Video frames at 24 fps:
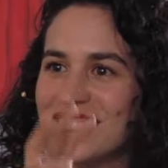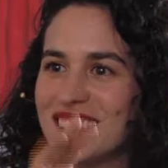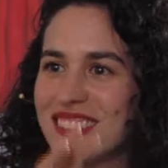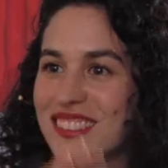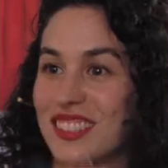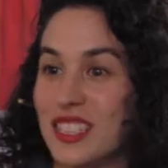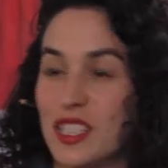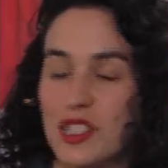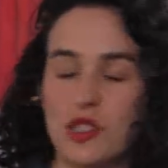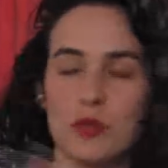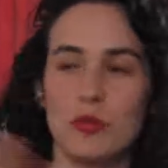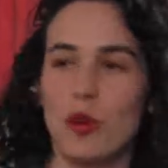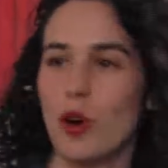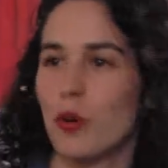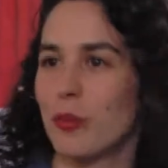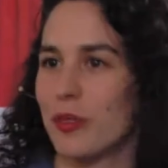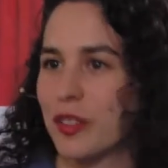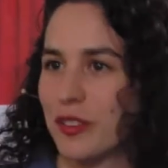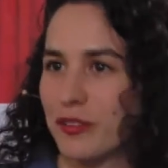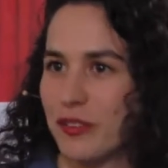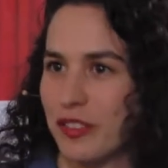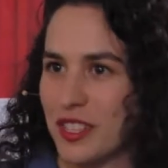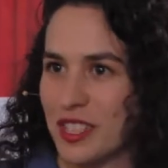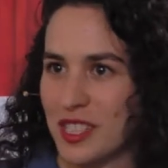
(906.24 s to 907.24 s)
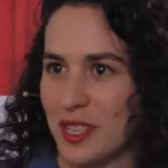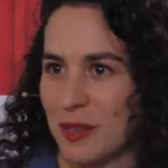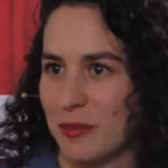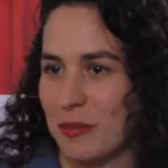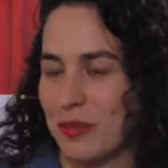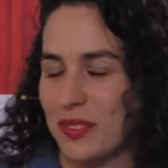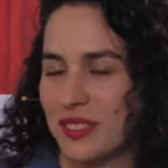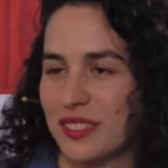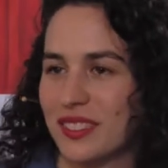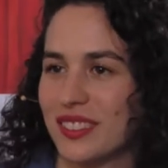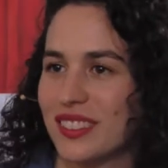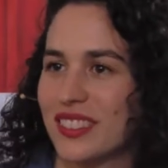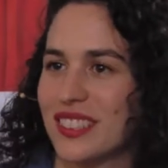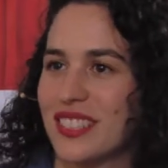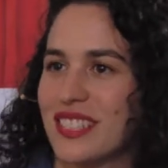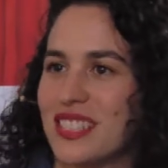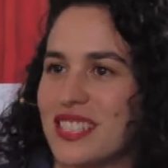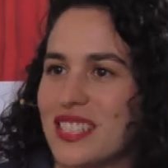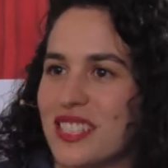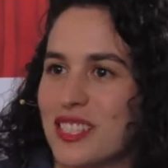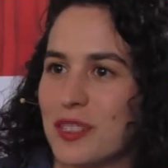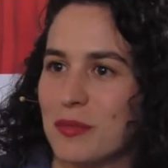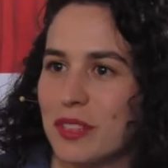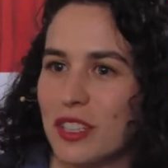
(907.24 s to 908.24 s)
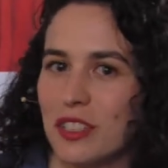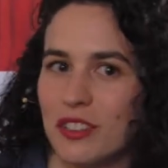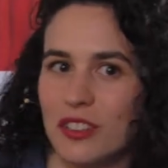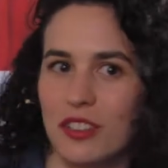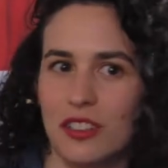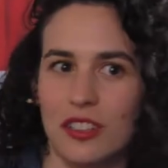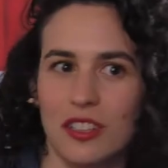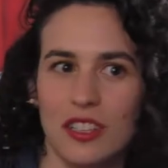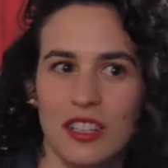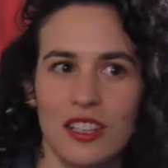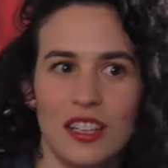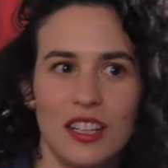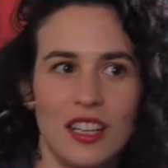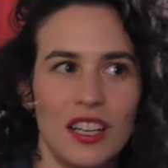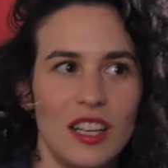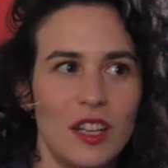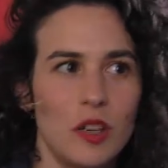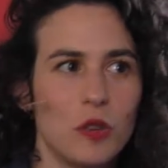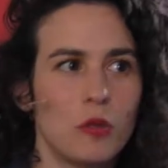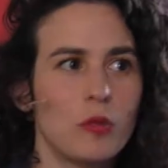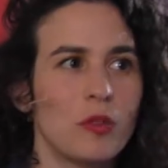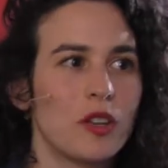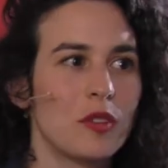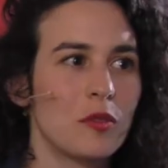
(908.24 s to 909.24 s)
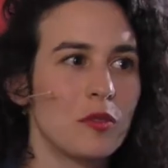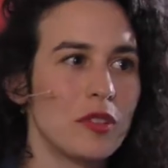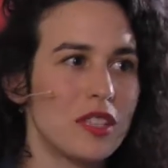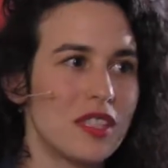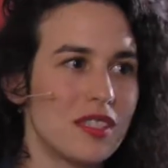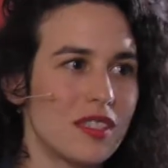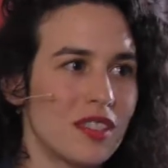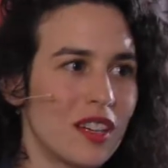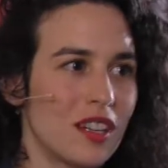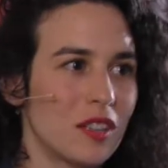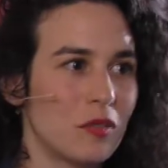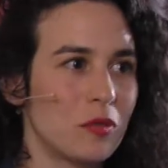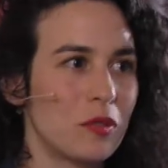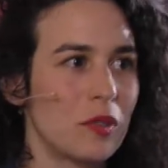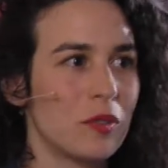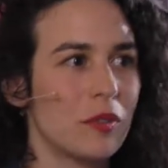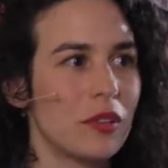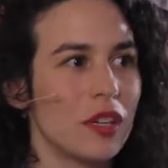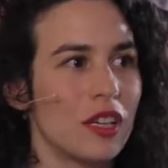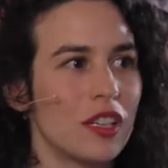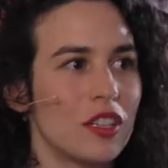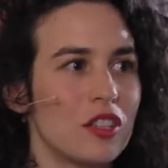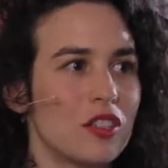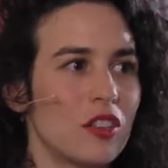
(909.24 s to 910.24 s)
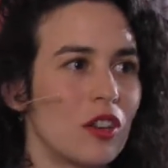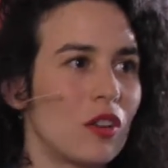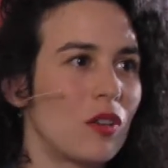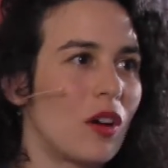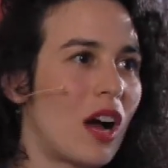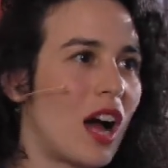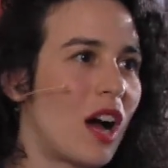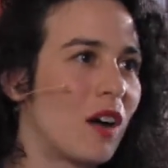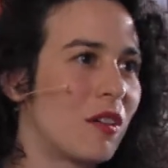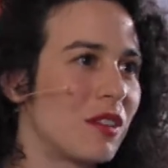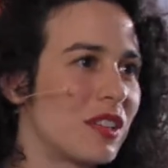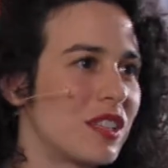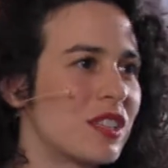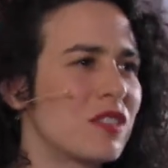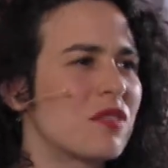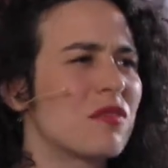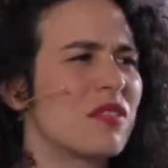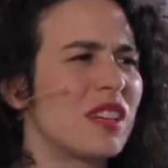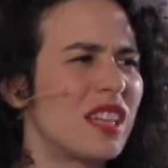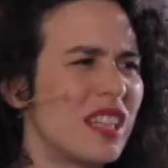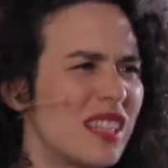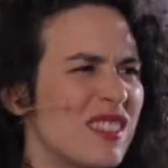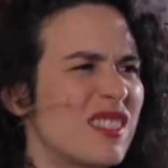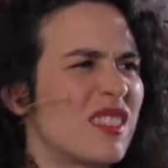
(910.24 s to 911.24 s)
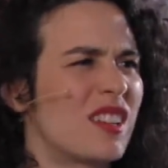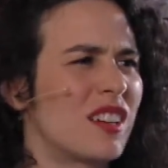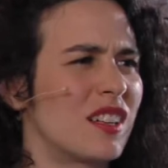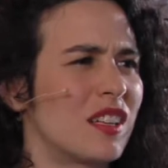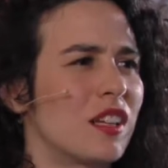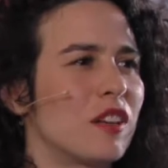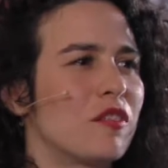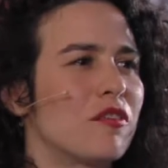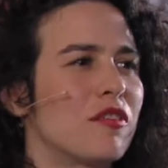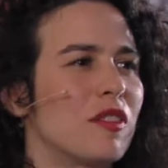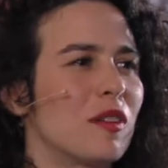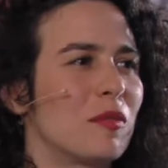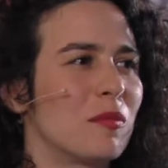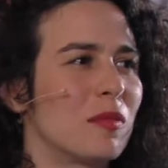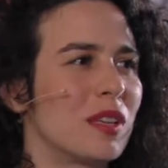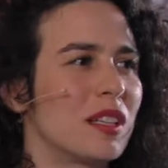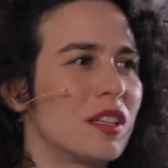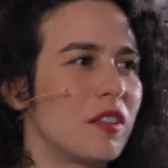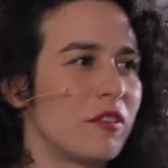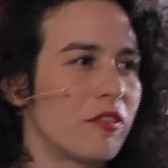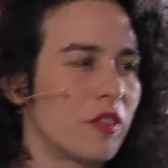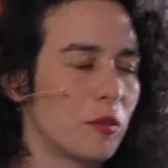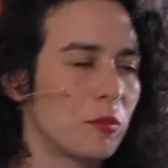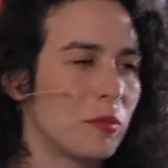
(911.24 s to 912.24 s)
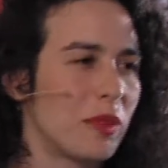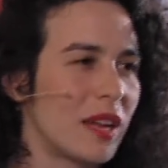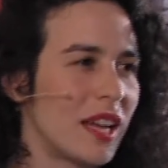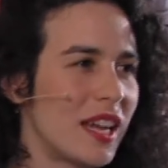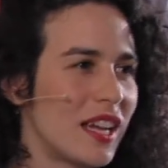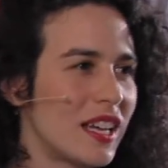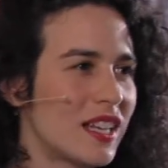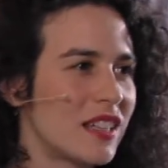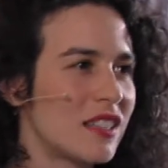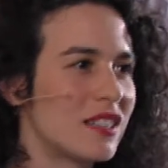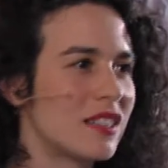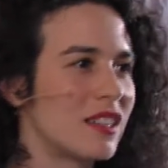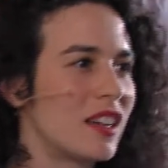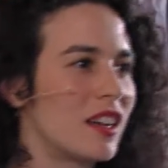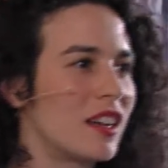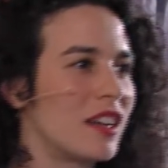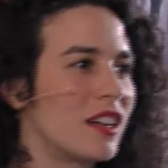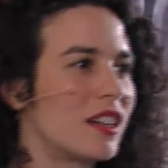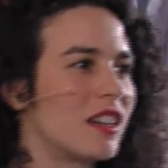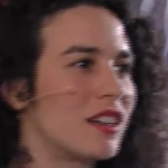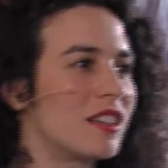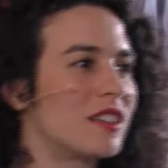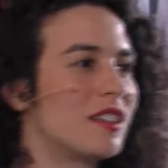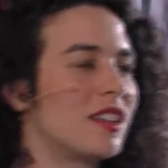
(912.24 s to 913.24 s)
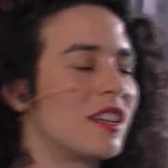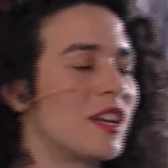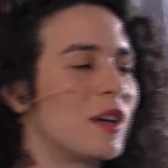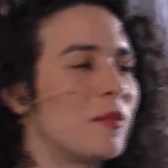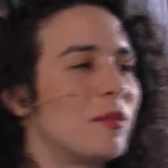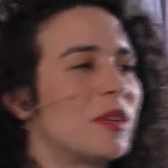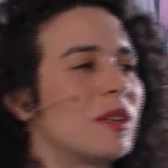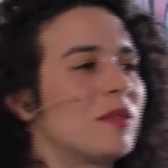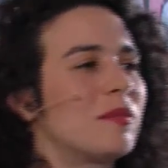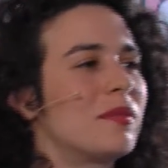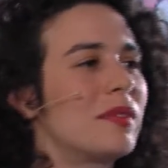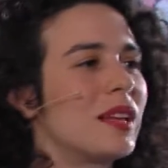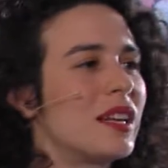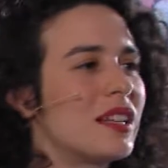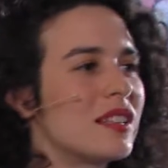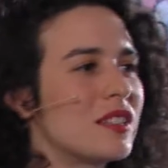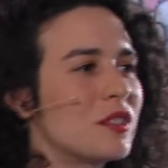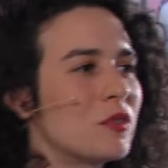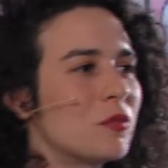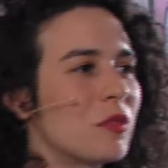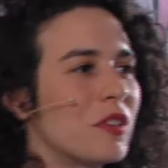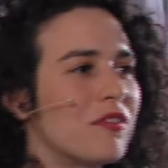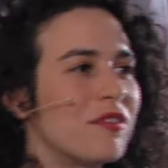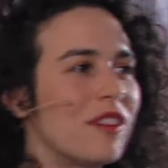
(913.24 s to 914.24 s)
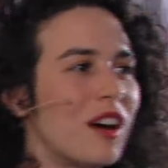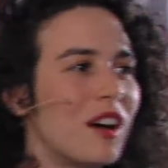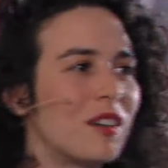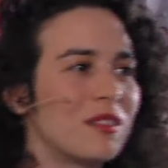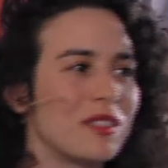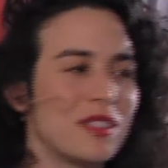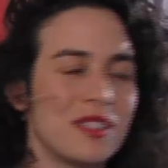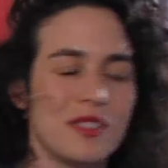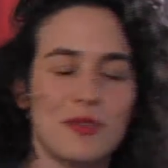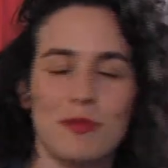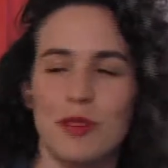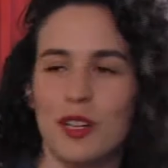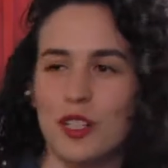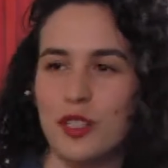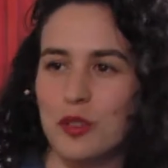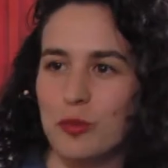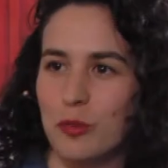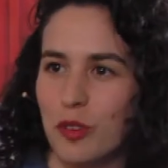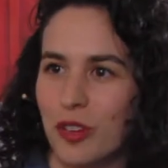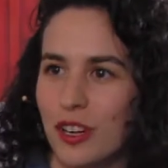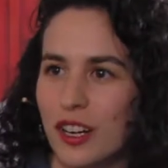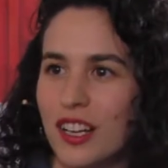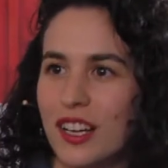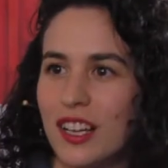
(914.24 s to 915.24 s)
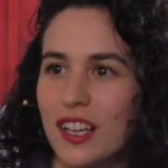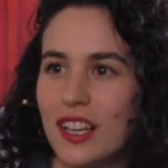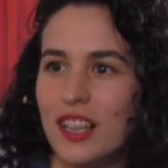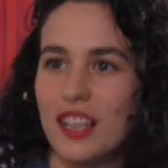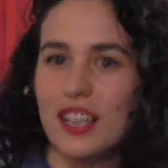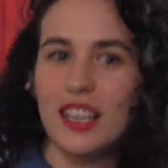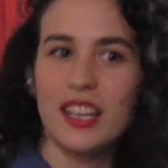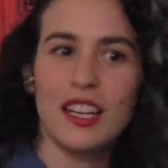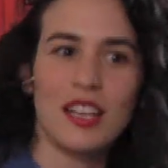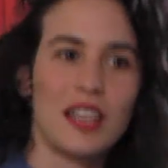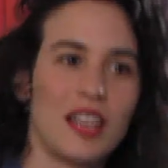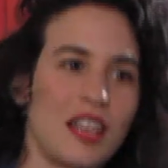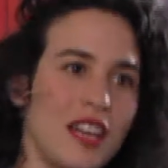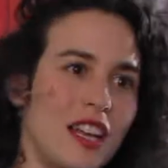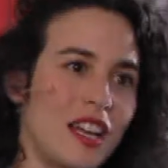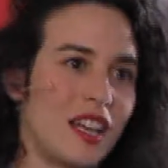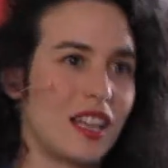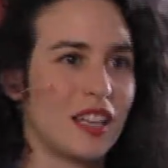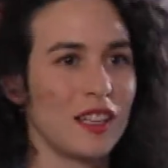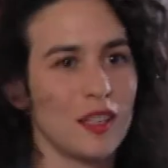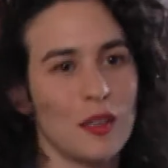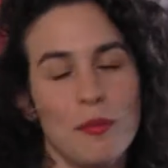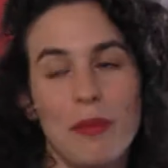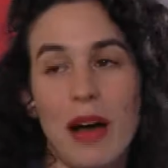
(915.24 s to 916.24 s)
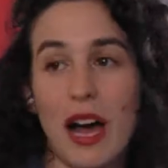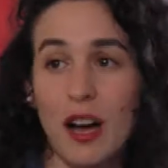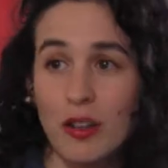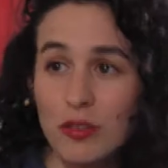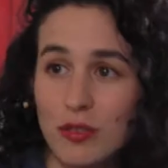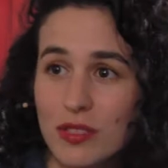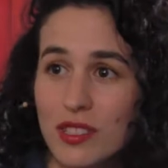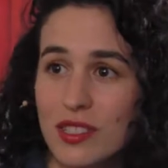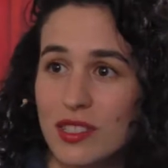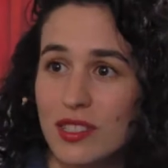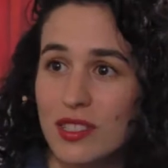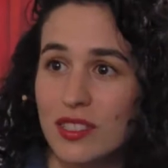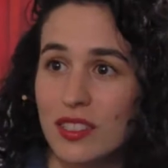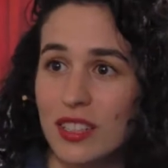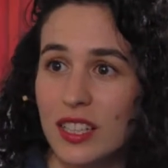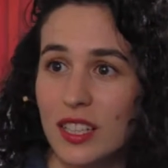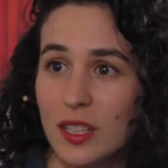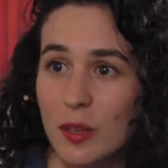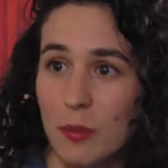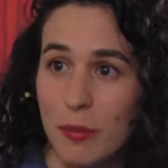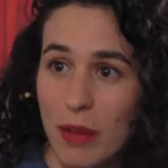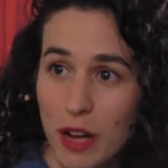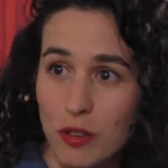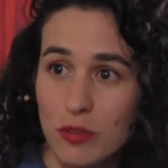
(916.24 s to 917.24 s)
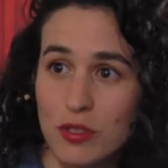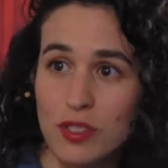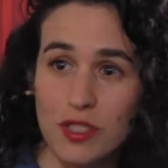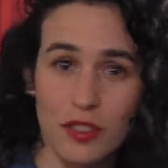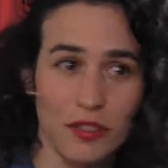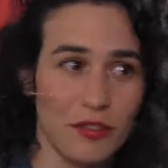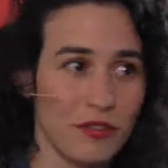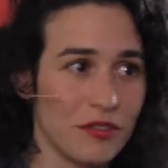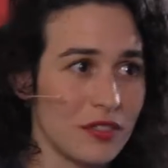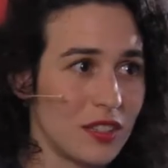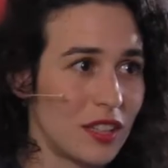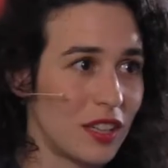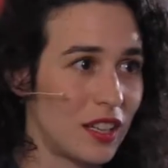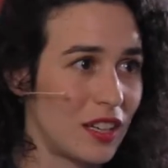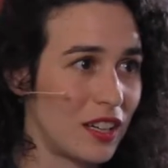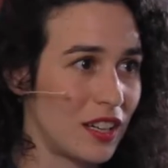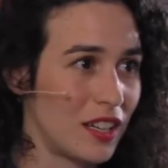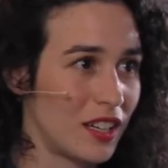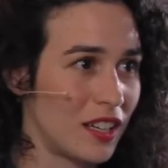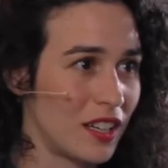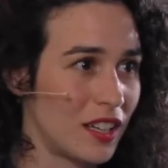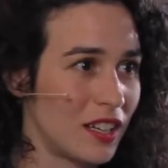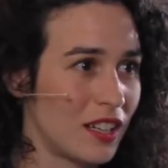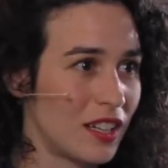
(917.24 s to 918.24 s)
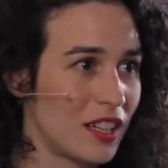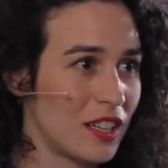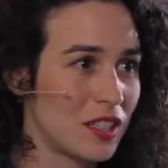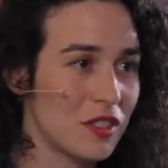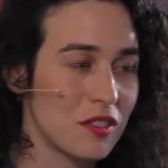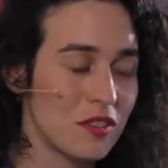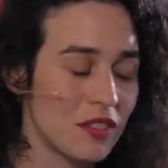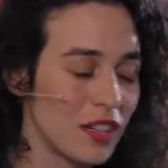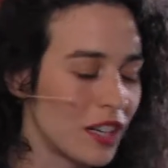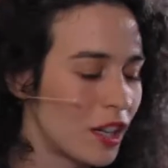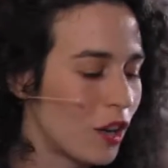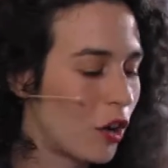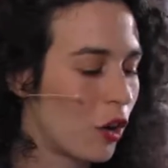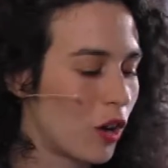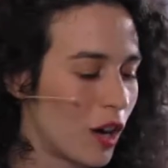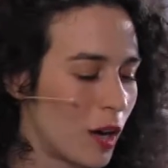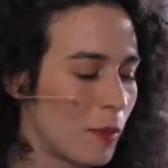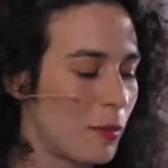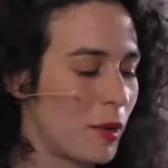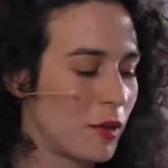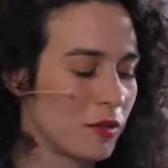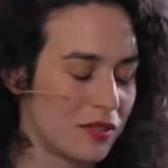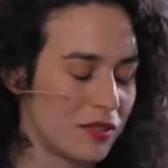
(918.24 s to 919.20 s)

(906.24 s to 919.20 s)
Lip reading: this moment, for example, it's similar. Or when we start, we really show how it's really starting from a different place. The Yemen dance we found is much more in a bounce of the, is really all about